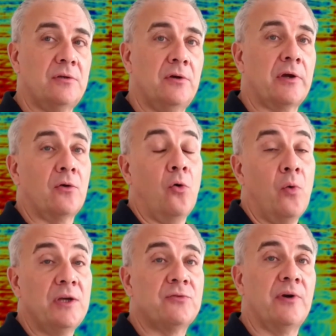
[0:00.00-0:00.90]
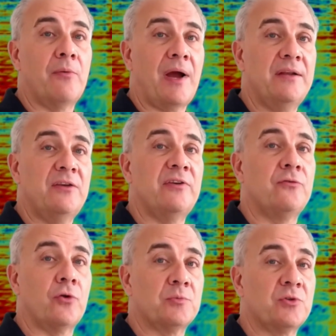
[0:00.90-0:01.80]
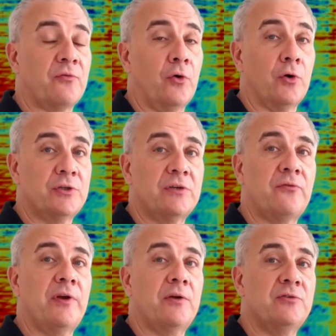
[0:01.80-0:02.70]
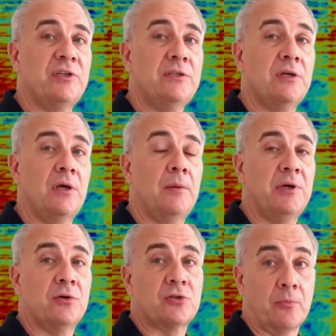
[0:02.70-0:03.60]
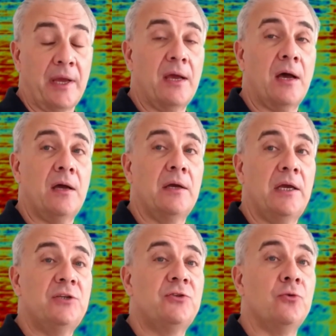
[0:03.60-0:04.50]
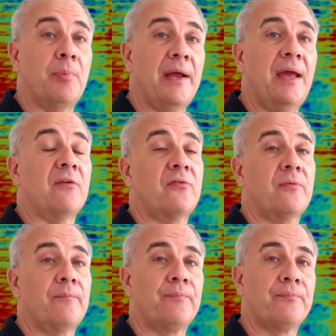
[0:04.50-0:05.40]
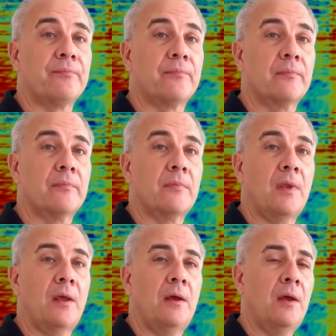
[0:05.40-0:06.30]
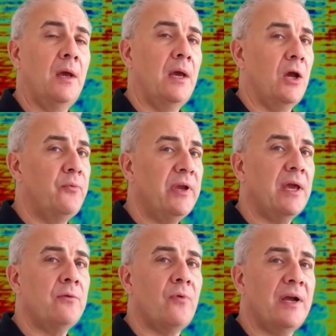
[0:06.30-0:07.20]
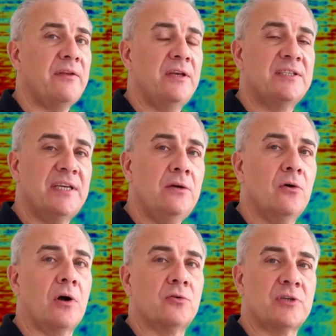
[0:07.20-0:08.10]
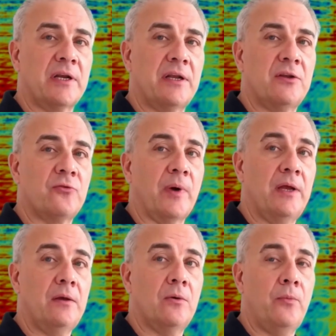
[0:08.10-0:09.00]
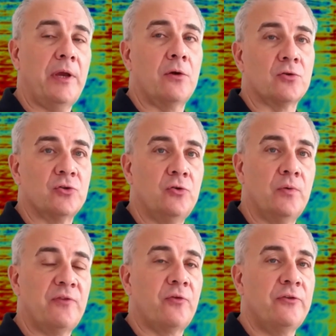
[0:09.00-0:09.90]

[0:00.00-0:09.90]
You can always rewrite this in terms of Hertzian frequencies because omega is 2 pi f. If we can write a single cosine in this way, we can also do it for